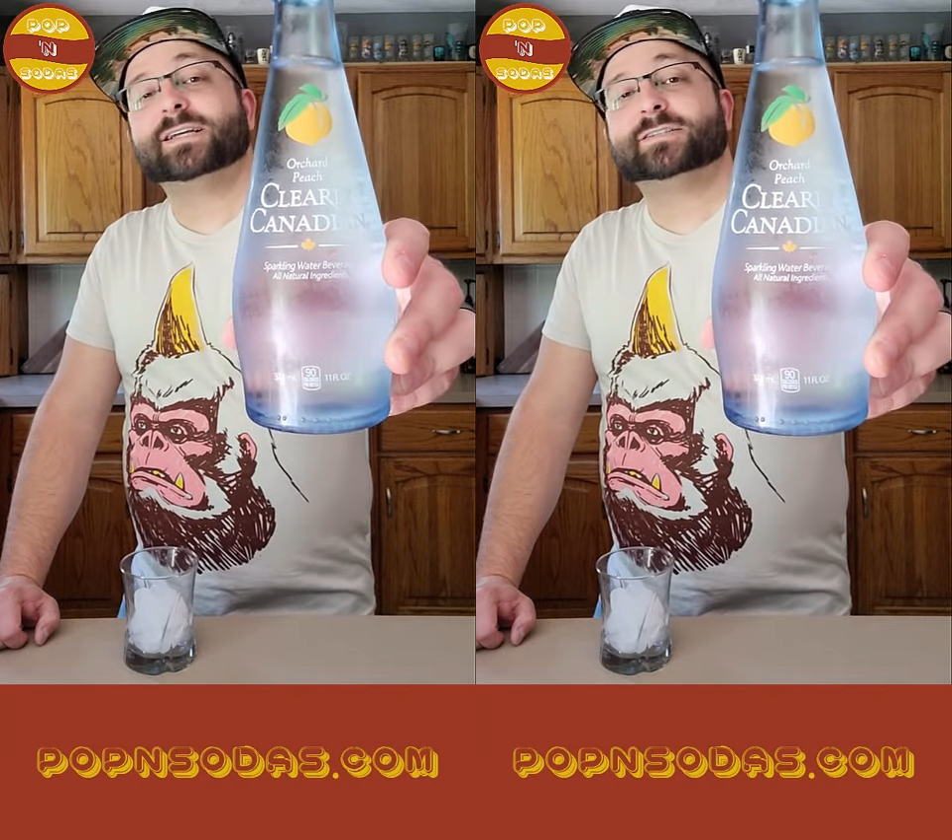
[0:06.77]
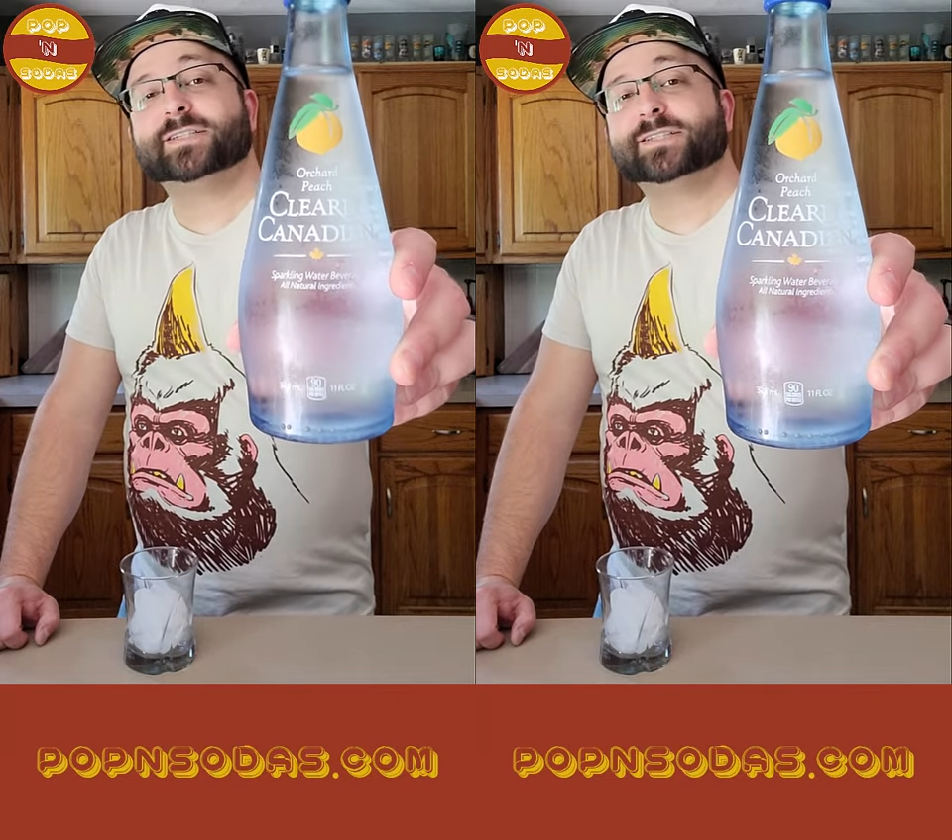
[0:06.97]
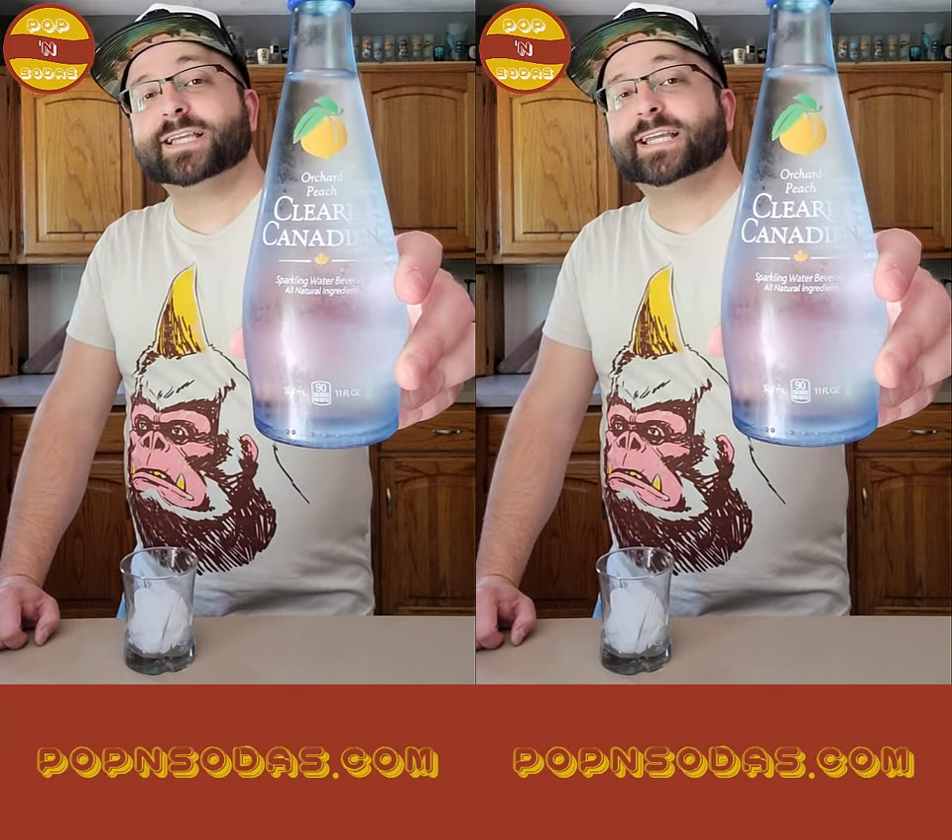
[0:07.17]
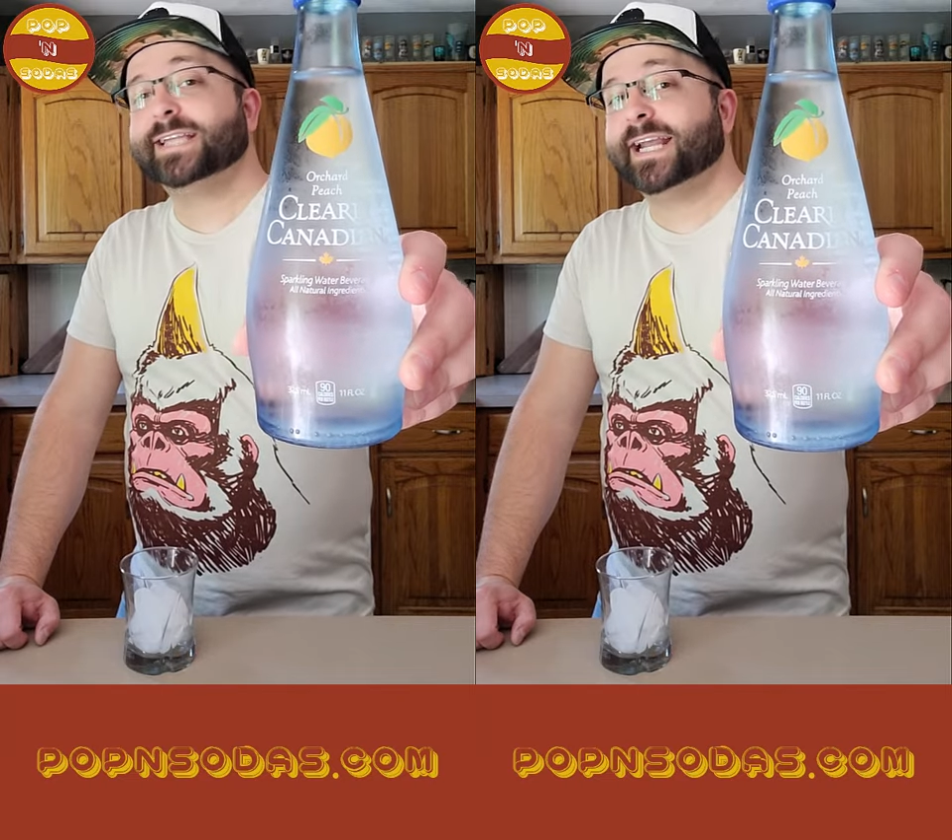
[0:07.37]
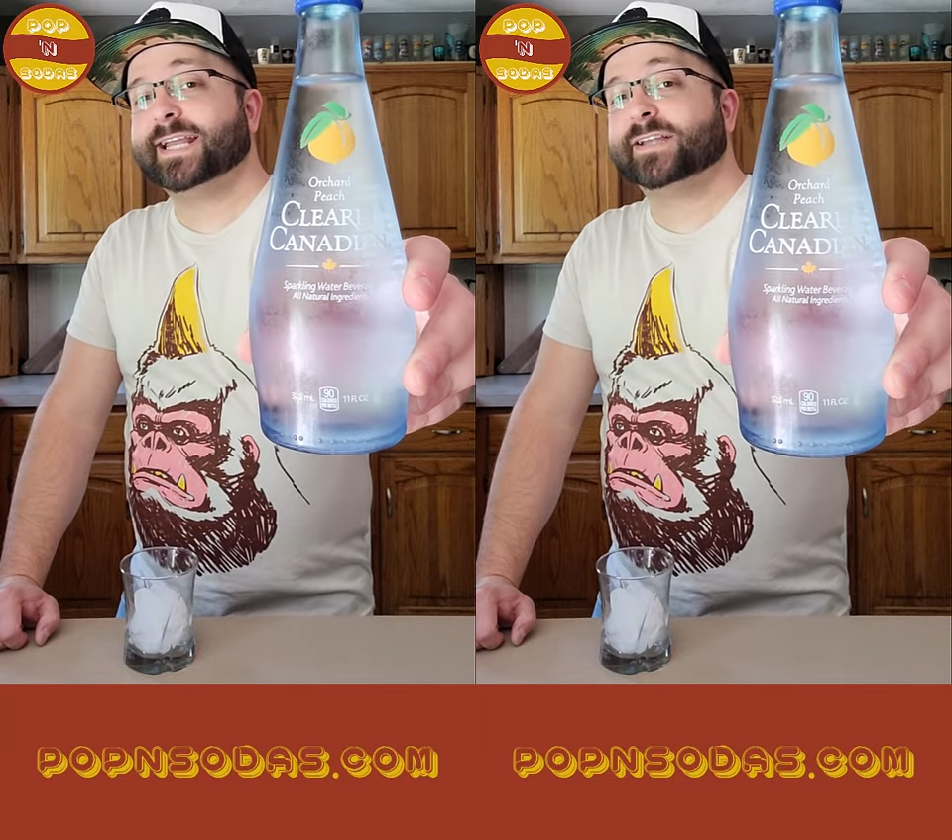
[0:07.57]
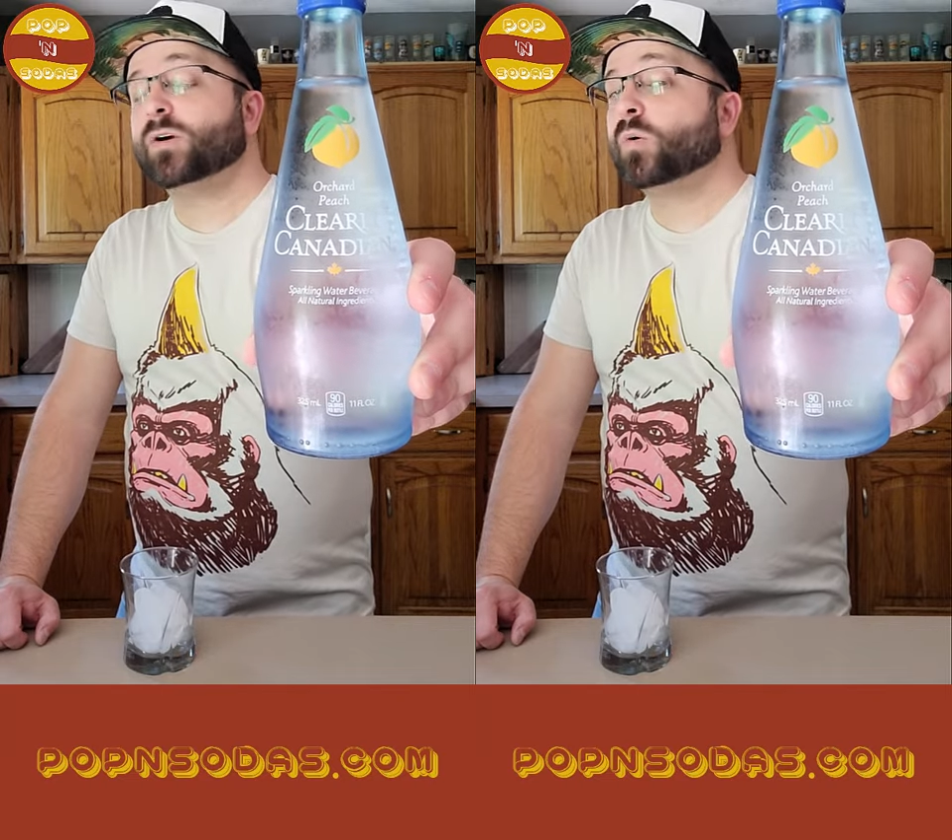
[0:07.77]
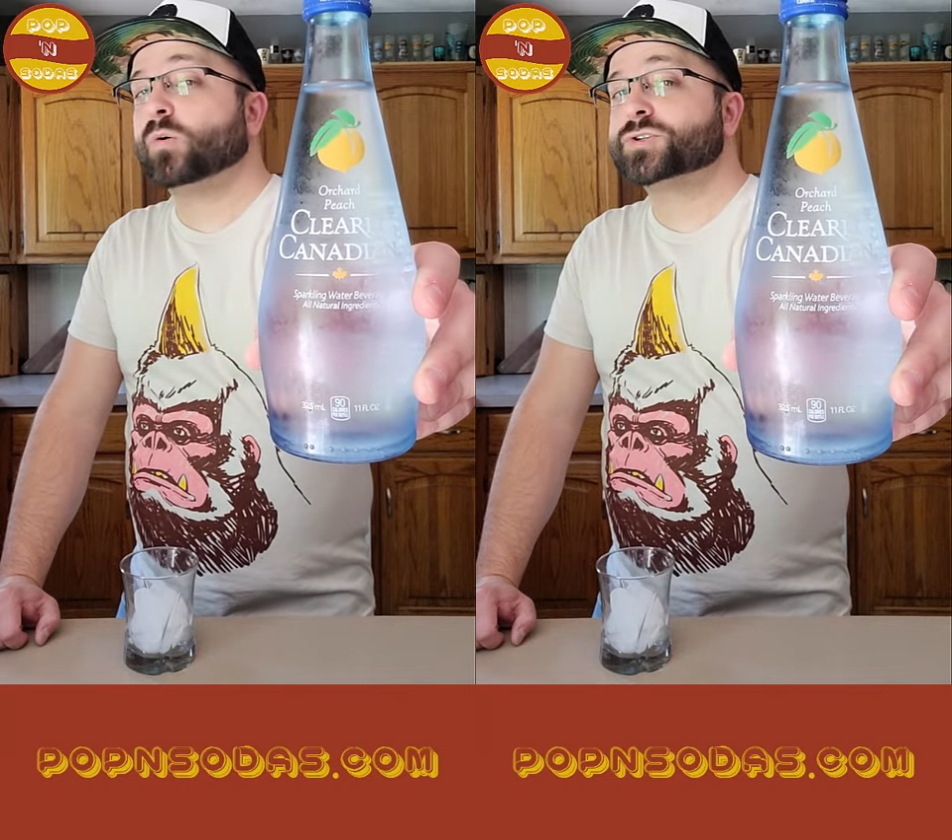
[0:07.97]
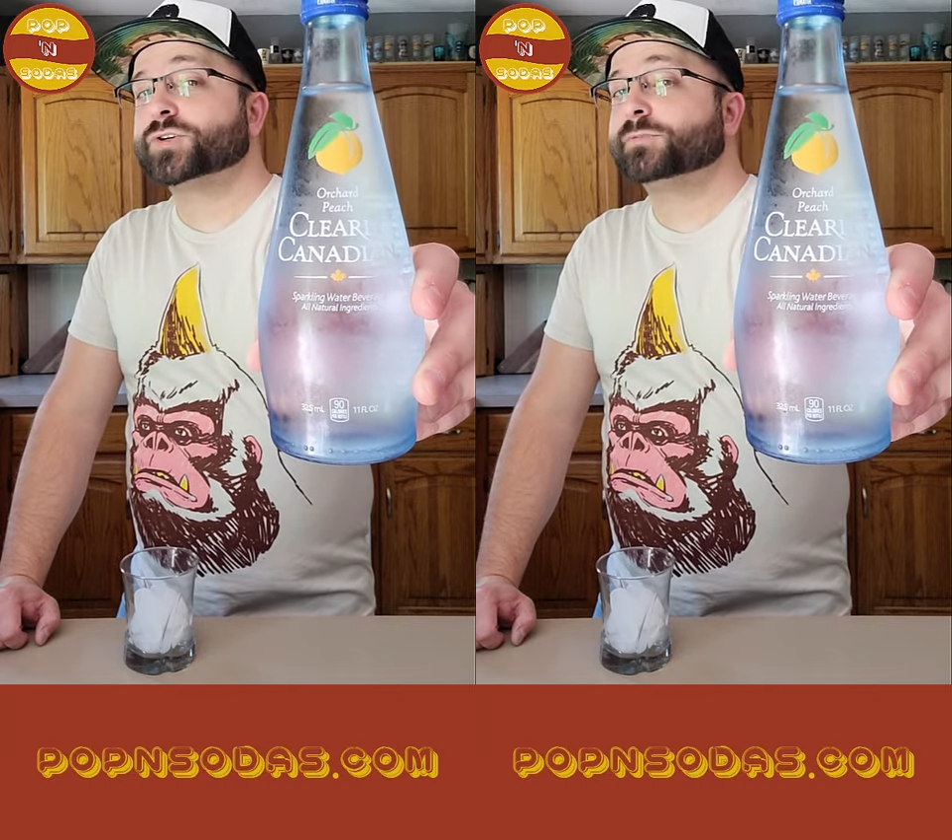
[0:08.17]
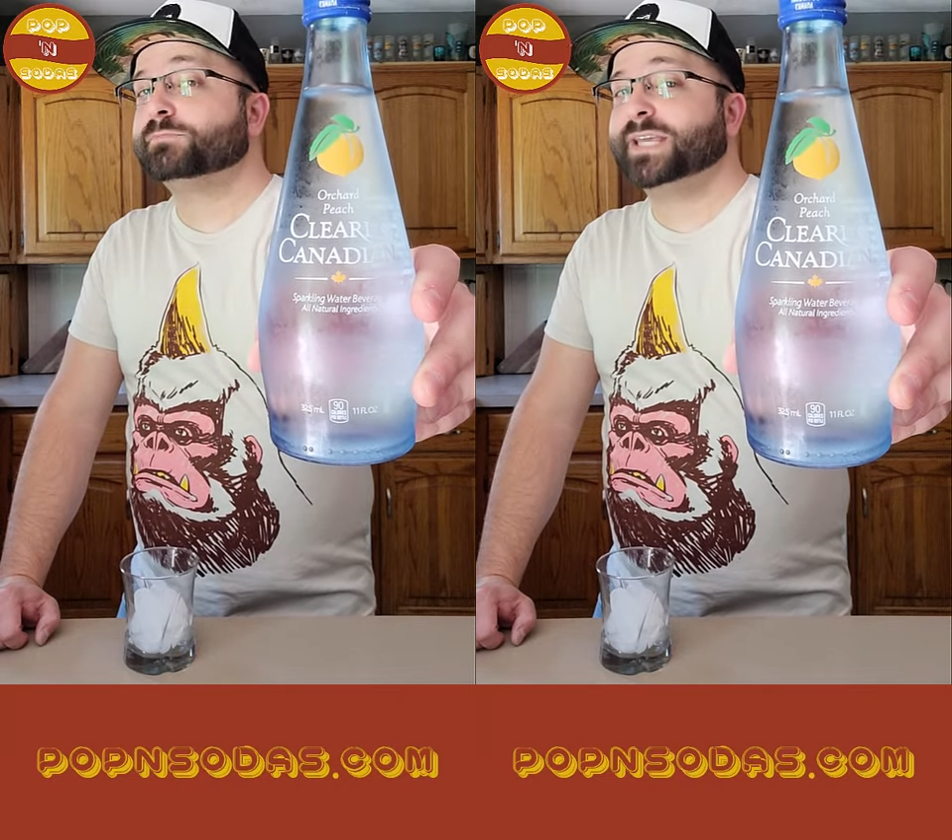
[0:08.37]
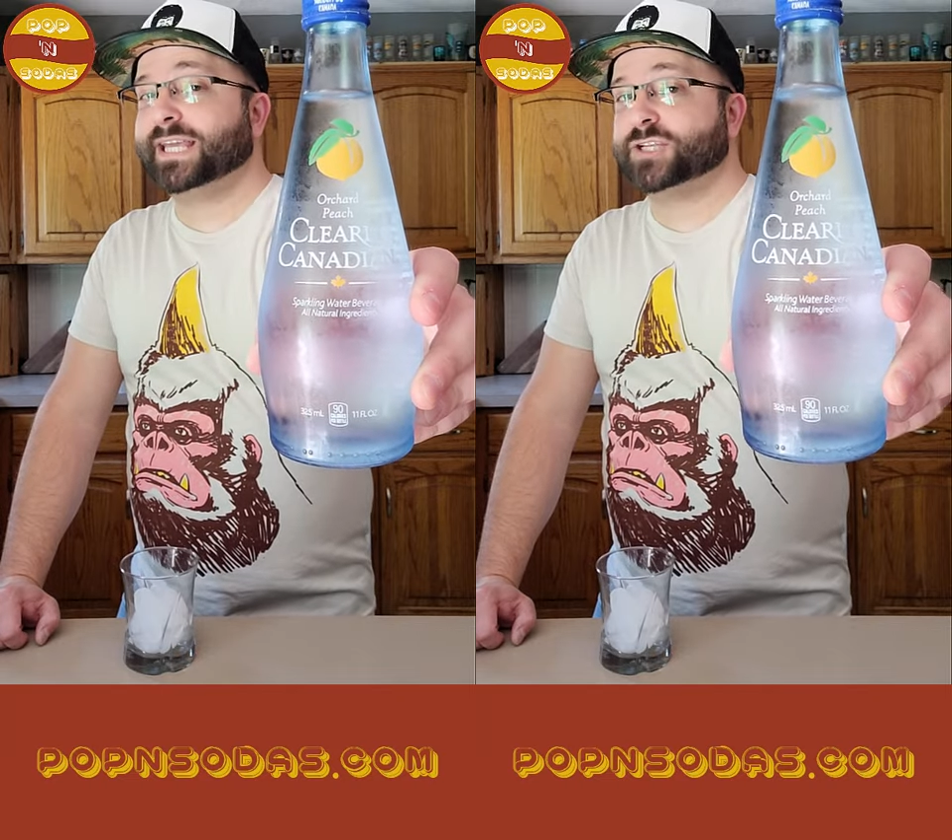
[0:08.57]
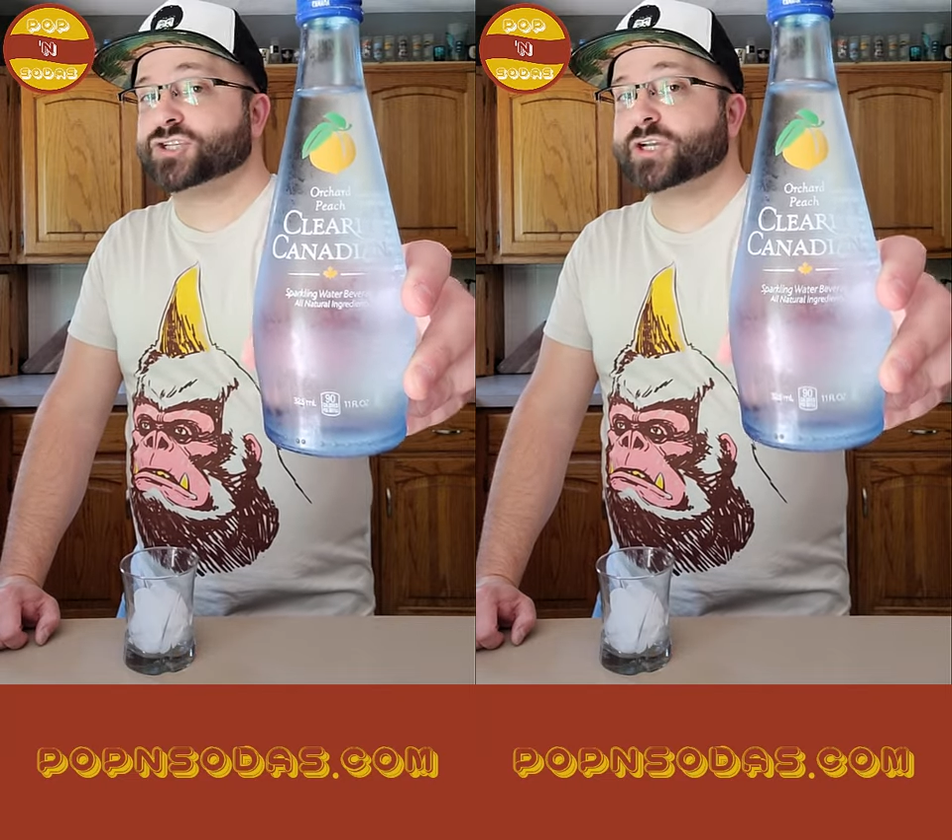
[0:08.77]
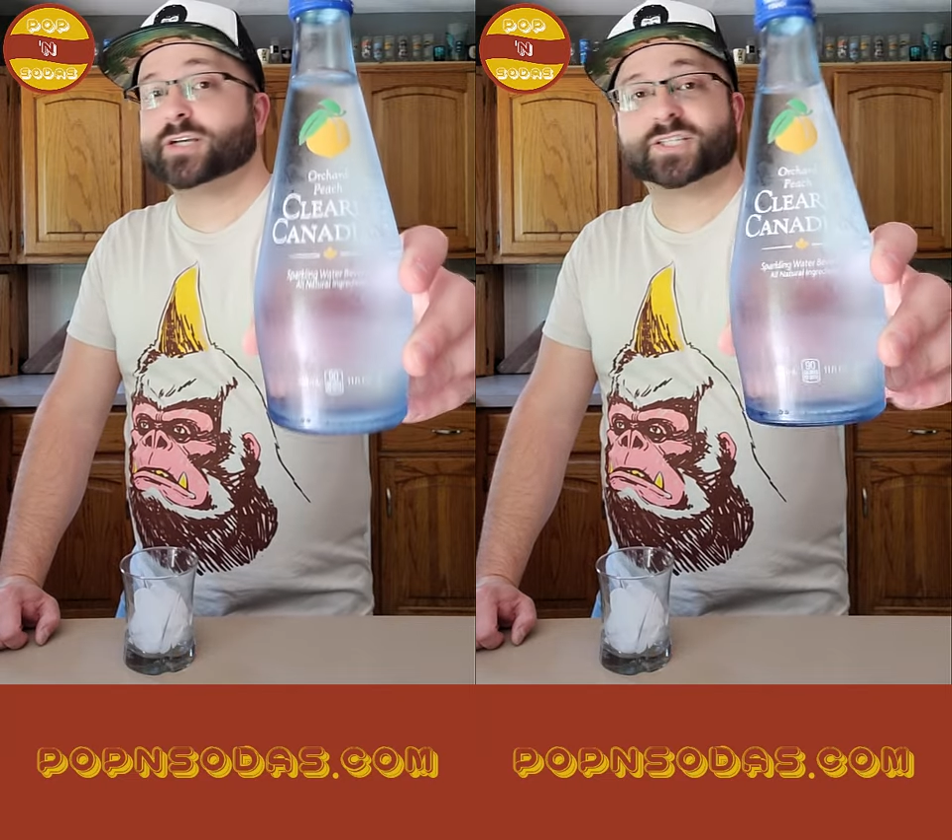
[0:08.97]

Clearly Canadian Orchard Peach